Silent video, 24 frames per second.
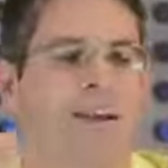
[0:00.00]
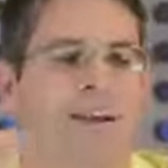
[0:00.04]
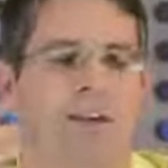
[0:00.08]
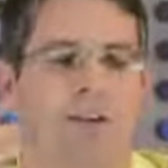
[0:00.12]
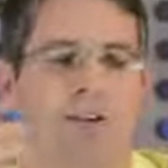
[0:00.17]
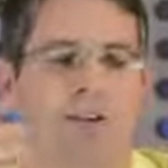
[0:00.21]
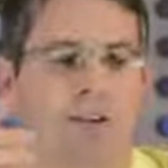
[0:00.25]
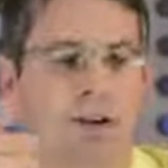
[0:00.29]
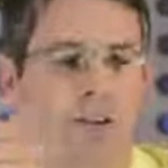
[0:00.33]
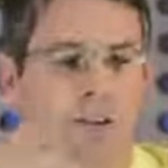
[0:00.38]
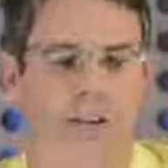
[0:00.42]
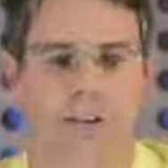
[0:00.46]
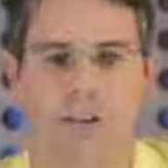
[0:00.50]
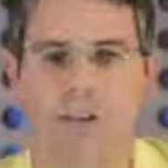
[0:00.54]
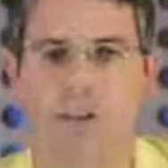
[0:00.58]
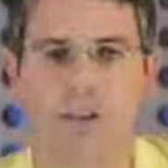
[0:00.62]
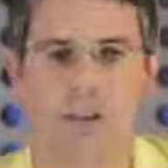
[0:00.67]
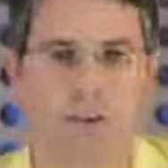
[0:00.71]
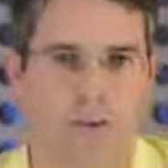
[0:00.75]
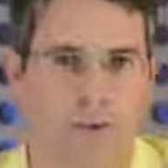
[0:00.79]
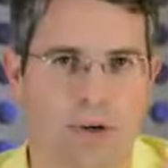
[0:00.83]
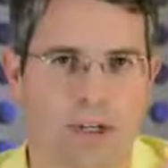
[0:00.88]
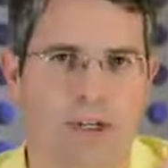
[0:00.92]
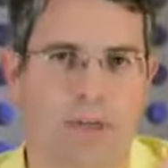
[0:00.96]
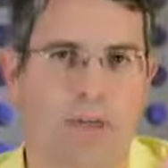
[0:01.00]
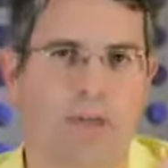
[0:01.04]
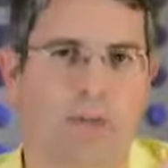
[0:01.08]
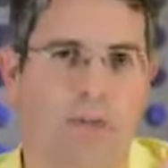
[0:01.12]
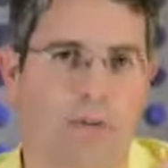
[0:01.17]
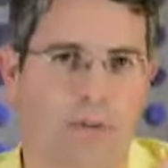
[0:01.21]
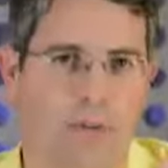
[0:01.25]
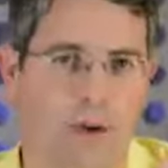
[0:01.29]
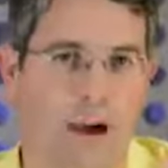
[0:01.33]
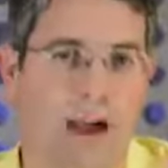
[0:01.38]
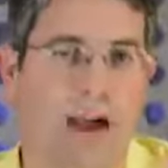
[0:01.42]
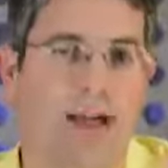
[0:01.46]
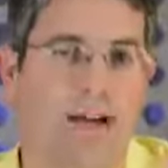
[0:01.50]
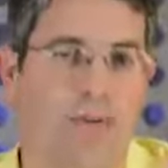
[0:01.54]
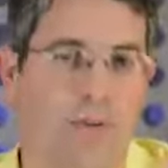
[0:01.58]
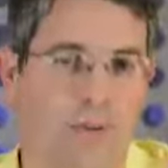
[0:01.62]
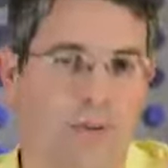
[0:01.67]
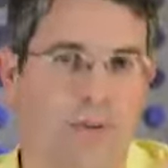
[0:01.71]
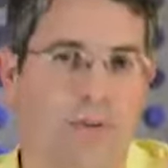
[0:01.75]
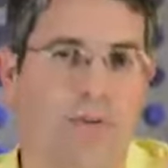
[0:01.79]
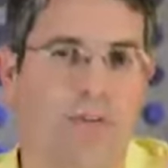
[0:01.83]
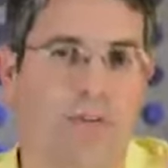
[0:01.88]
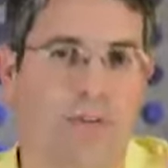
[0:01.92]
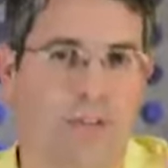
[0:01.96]
You're also going to want to try to
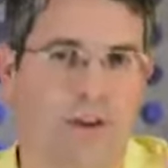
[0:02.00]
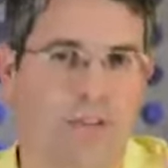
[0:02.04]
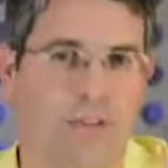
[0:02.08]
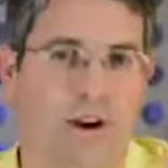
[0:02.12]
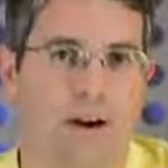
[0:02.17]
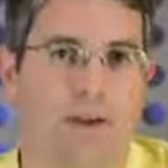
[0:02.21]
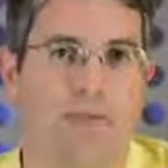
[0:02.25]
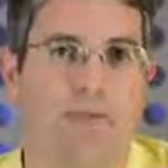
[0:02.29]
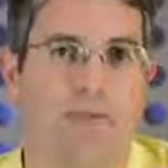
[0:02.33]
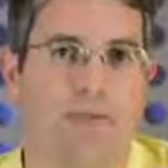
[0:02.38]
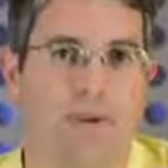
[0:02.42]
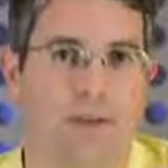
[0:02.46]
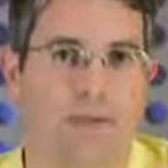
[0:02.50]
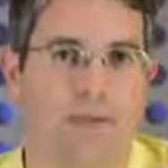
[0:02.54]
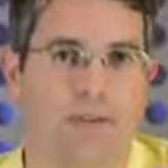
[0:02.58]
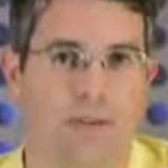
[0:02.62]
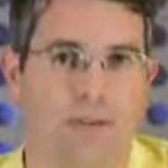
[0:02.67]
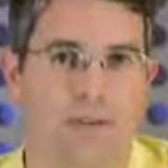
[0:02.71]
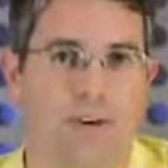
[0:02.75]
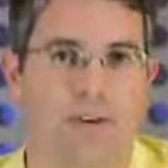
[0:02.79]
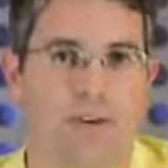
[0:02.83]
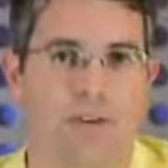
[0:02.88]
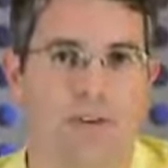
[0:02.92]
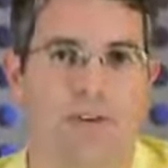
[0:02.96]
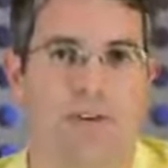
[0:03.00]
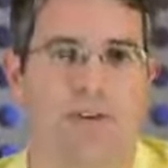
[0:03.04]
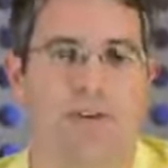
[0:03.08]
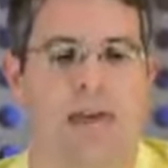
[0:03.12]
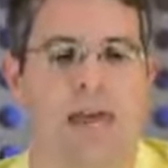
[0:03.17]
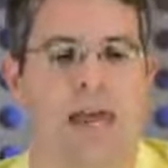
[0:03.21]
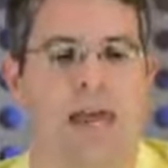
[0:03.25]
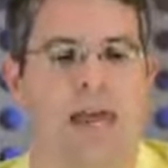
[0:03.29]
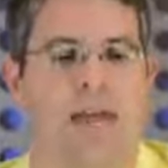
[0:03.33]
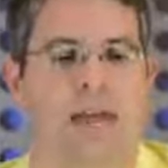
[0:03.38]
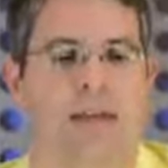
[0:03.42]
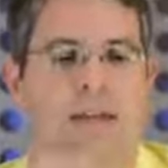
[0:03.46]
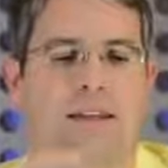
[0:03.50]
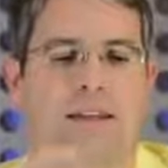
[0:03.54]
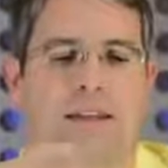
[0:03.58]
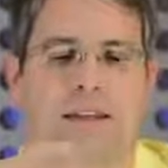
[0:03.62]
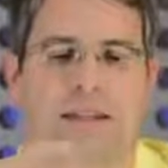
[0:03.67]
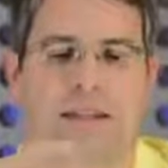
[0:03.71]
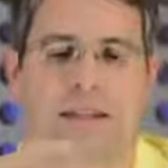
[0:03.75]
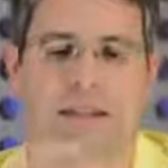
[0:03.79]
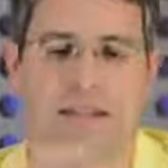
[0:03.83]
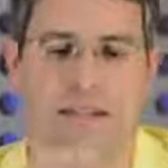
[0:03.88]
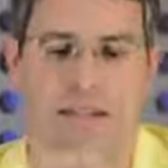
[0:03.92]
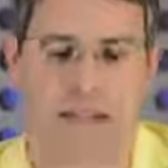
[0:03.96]
remove stuff off the web first. And
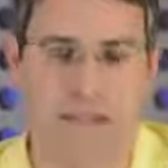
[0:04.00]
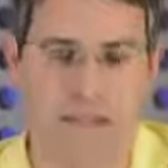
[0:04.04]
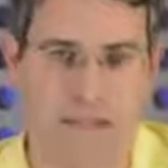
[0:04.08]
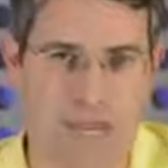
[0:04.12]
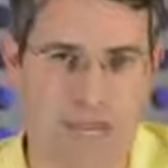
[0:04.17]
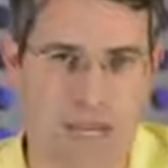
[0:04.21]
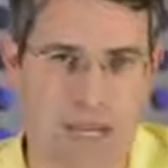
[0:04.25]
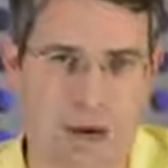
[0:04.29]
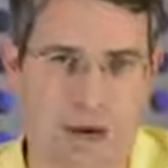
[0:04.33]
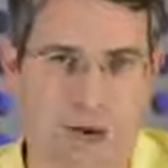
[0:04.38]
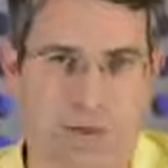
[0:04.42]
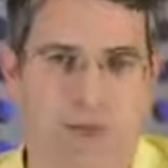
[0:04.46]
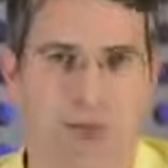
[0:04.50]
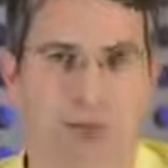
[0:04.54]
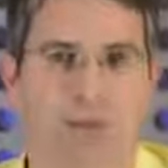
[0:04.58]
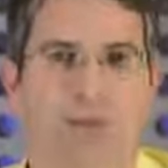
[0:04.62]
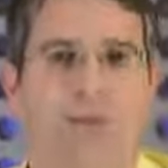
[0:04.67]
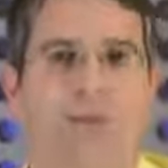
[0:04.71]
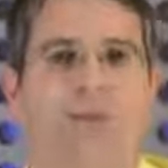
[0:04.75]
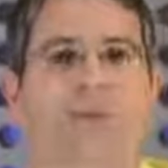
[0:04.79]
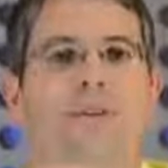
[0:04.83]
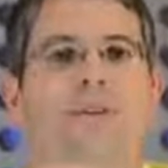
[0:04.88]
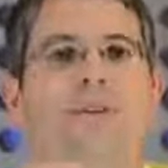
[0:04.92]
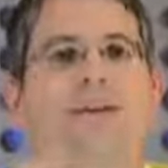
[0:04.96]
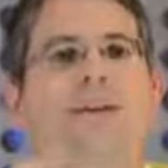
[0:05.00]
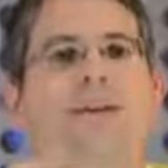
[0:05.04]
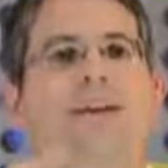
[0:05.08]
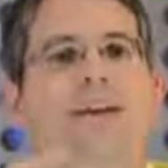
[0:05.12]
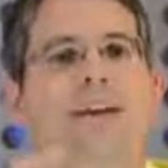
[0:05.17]
this is a power tool.